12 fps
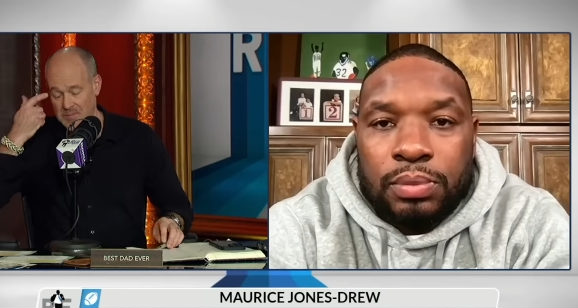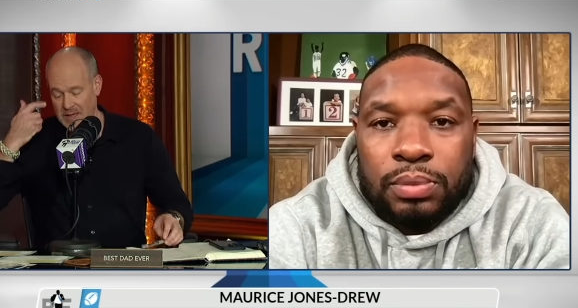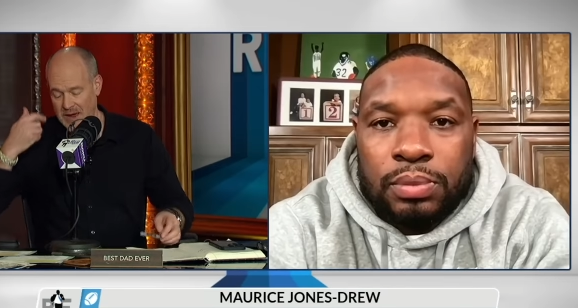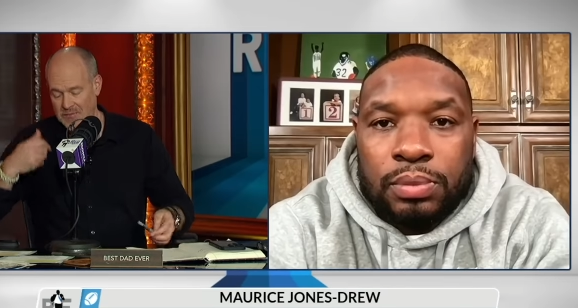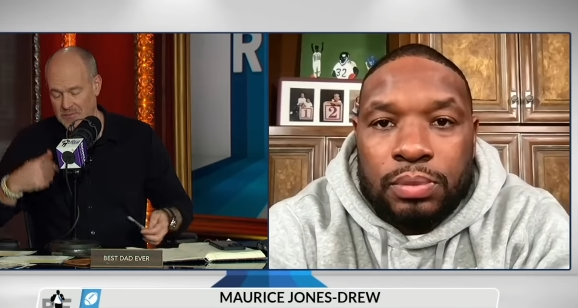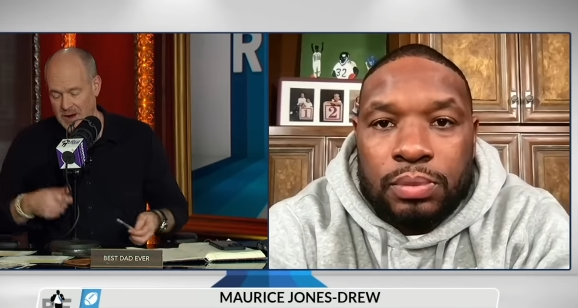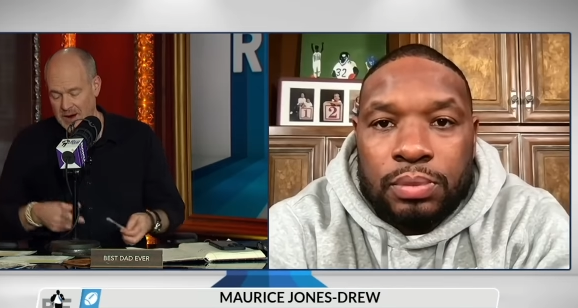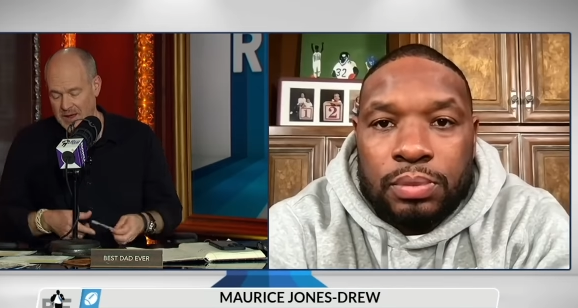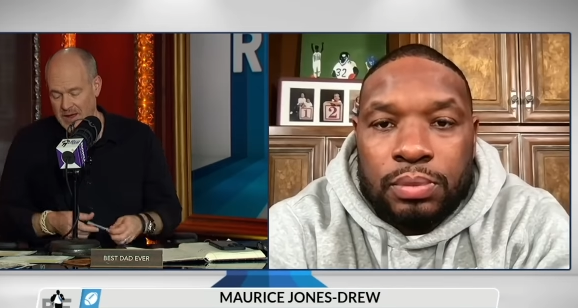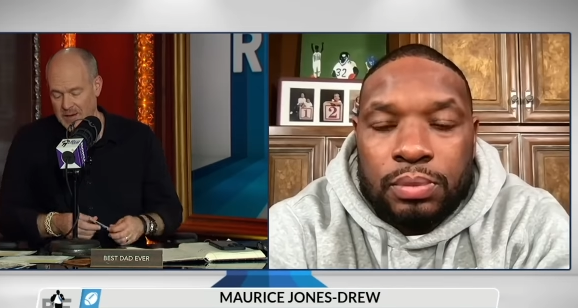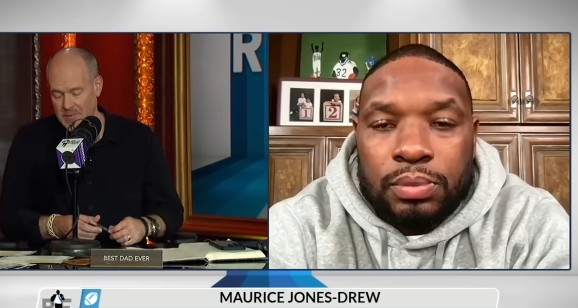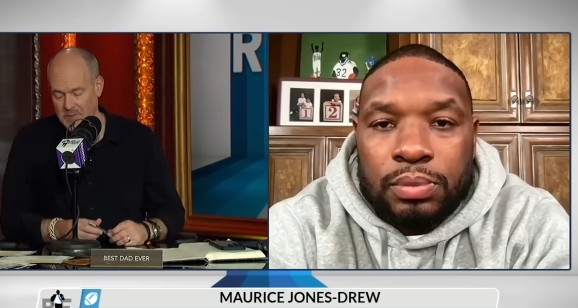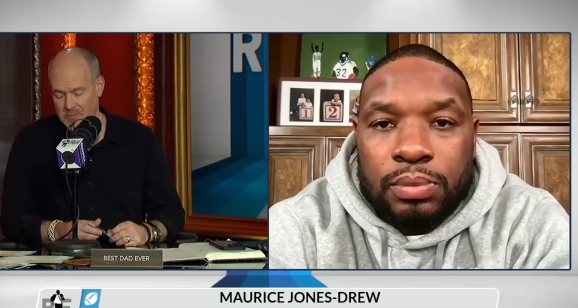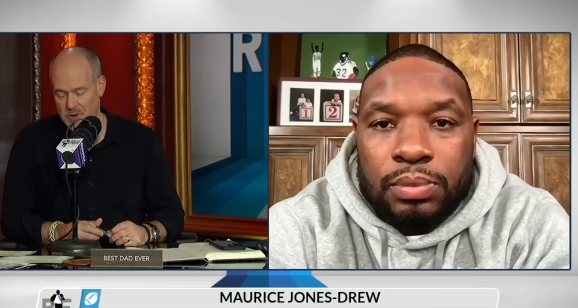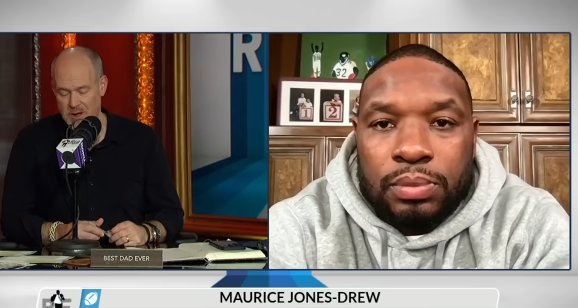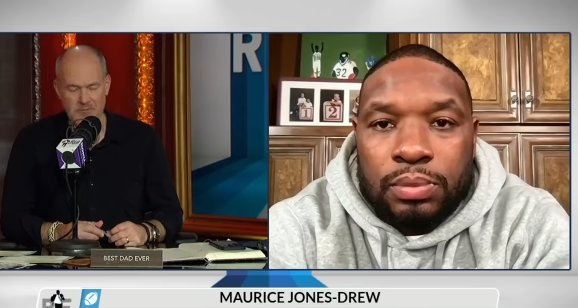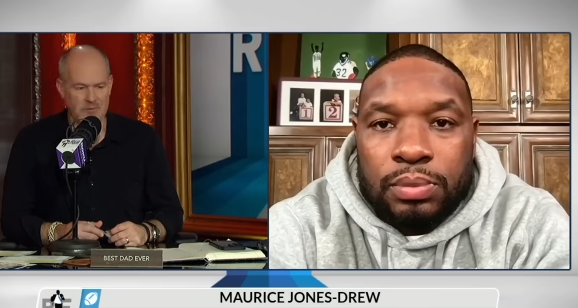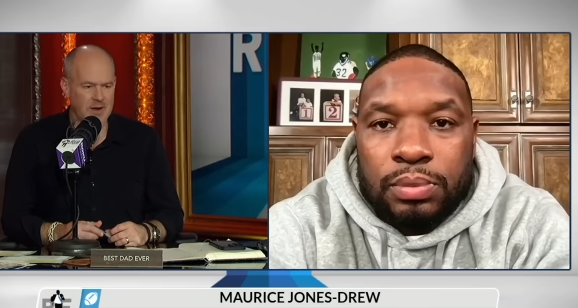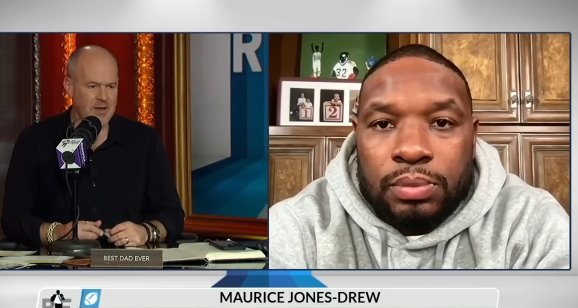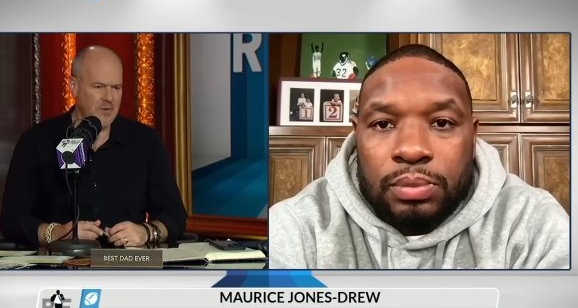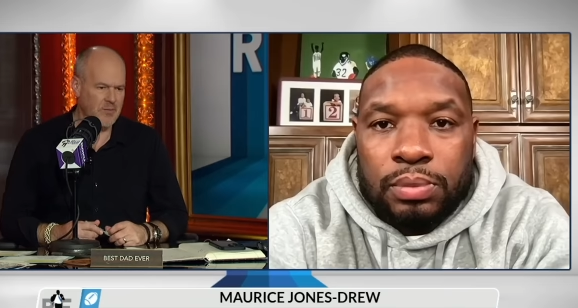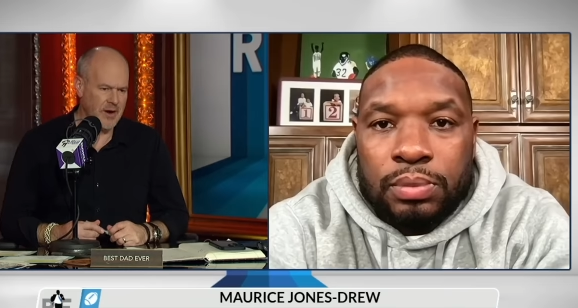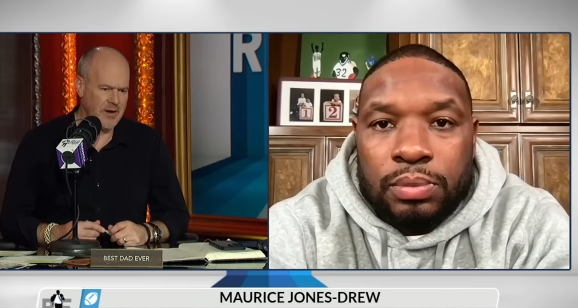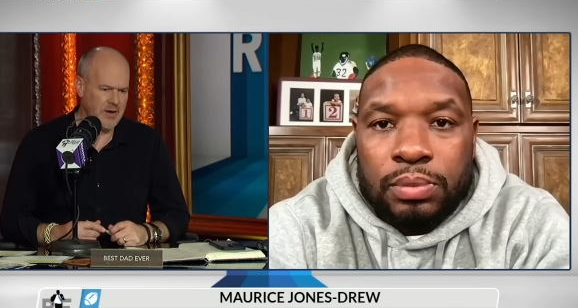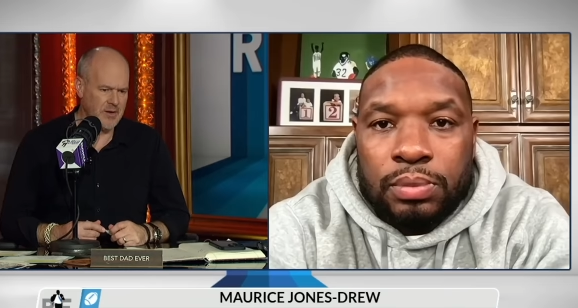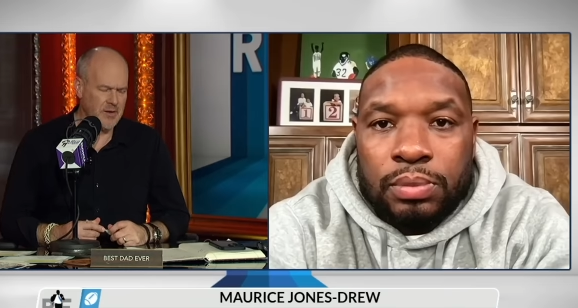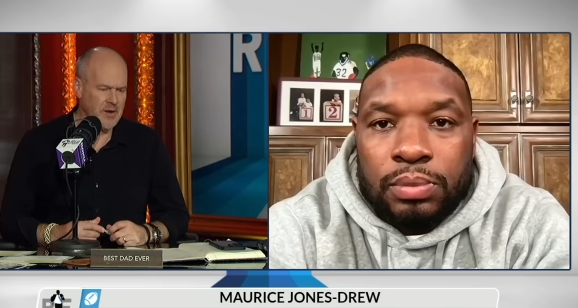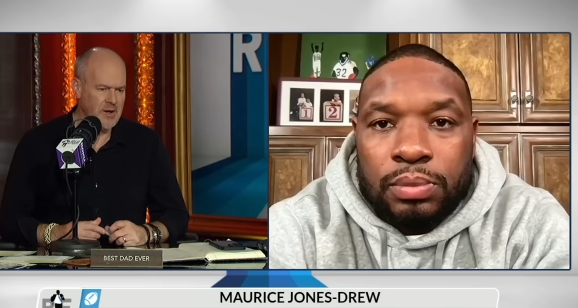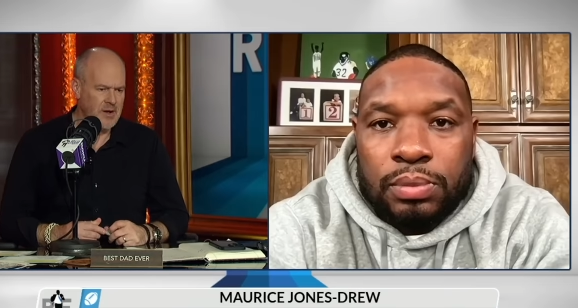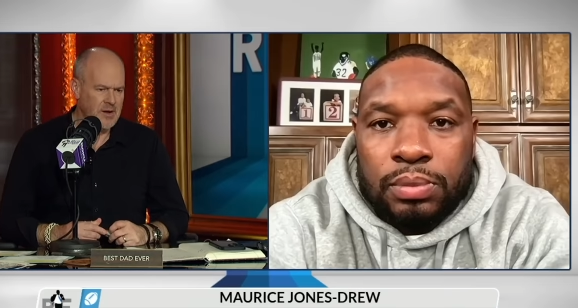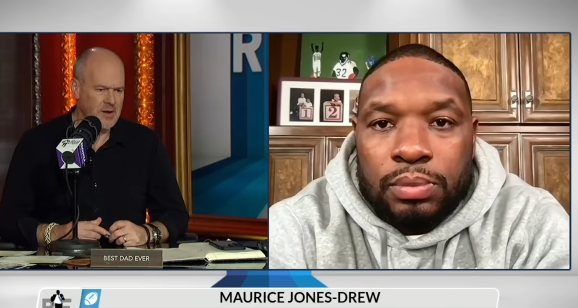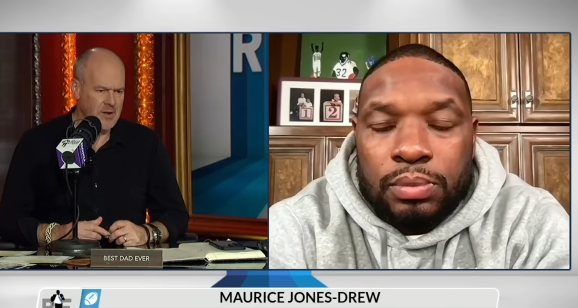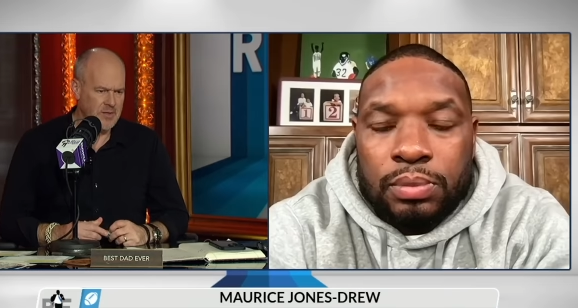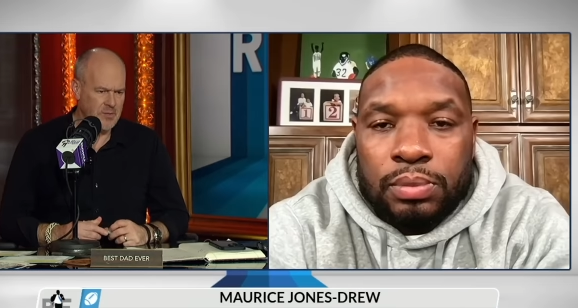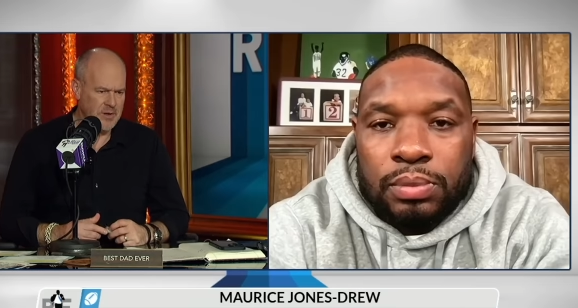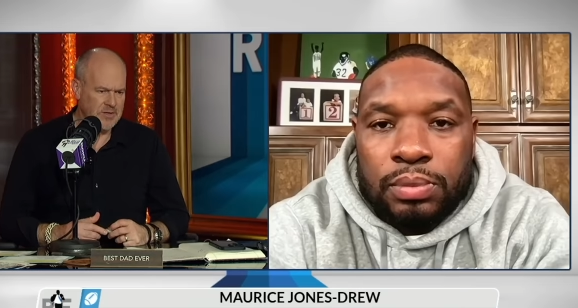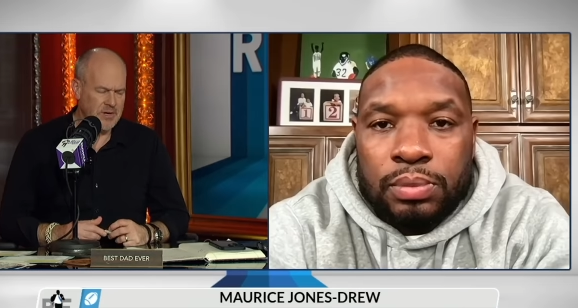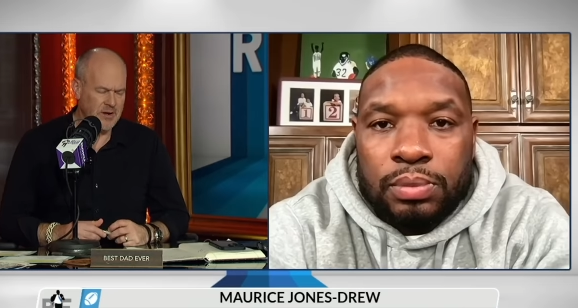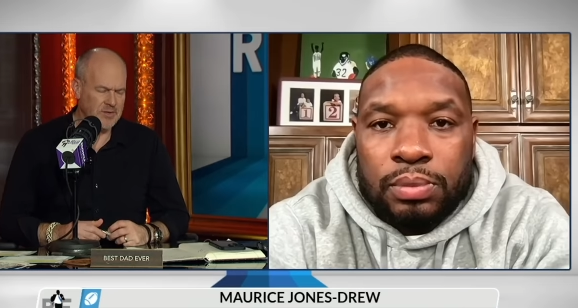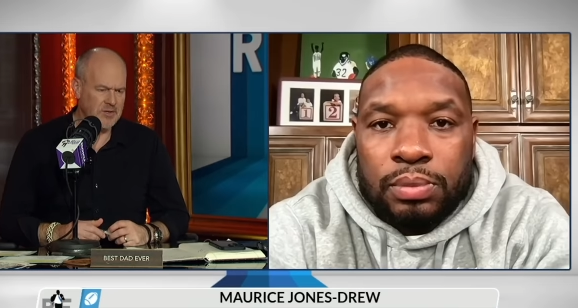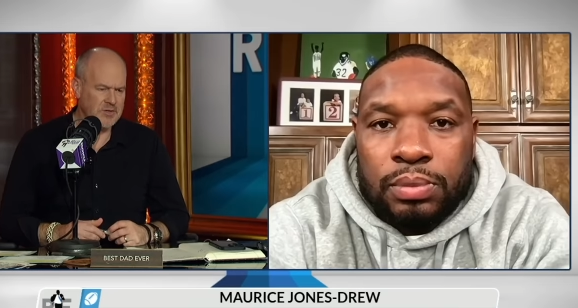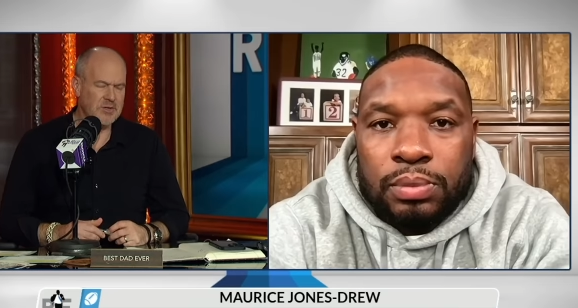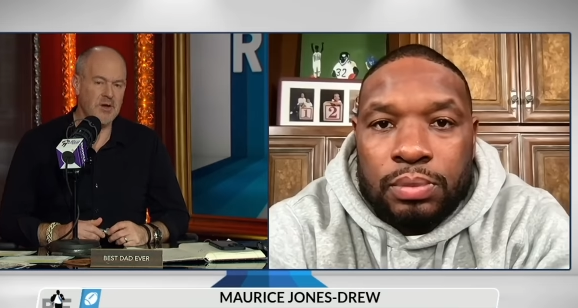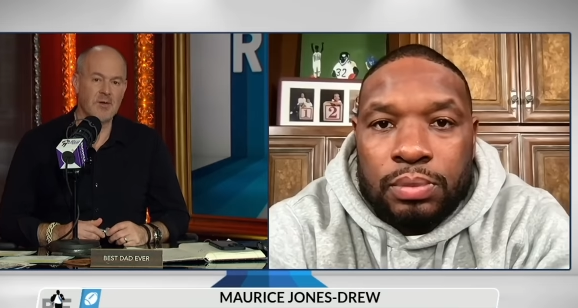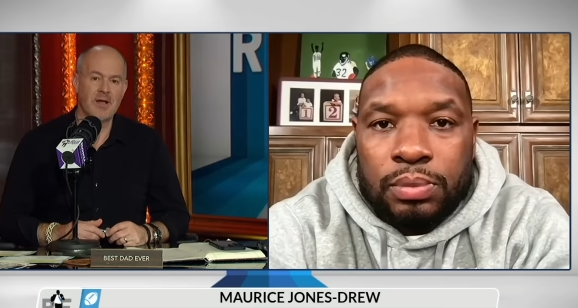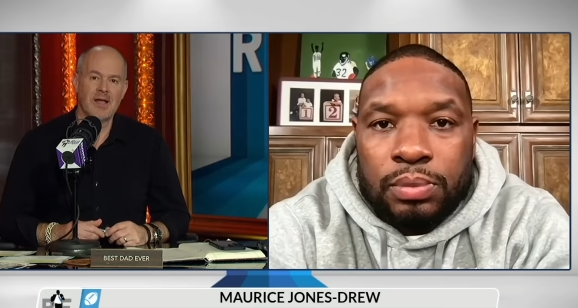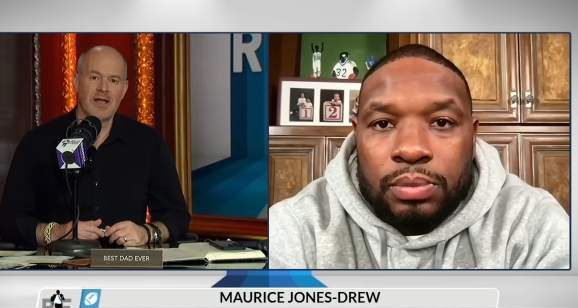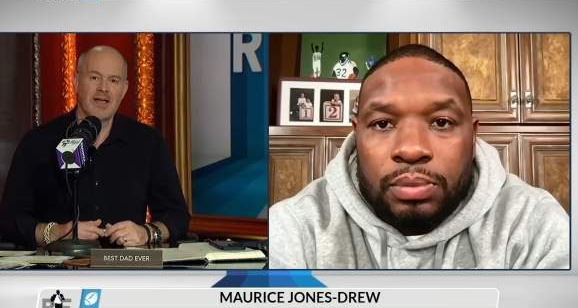Speaker 1: Black Friday game on Prime Video right here on The Rich Eisen Show.